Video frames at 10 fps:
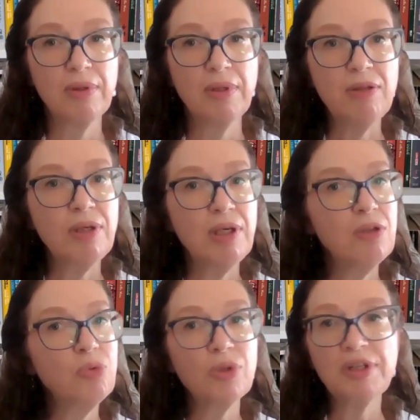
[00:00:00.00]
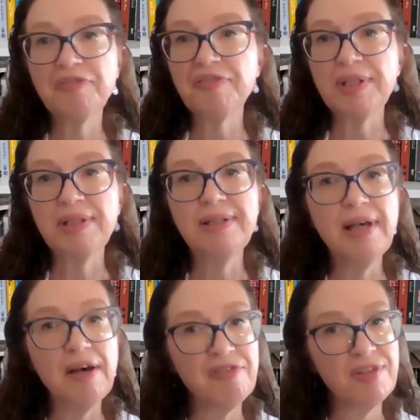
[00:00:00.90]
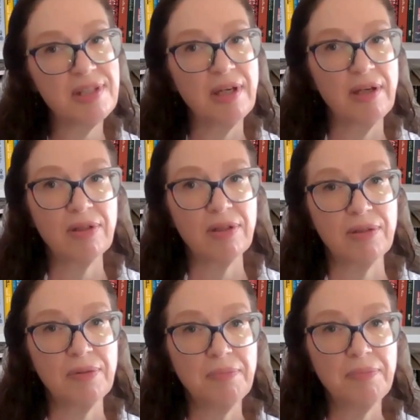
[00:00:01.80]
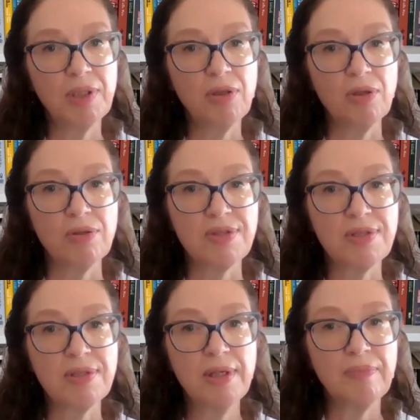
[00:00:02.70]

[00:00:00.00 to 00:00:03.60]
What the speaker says: It would have devastated her, because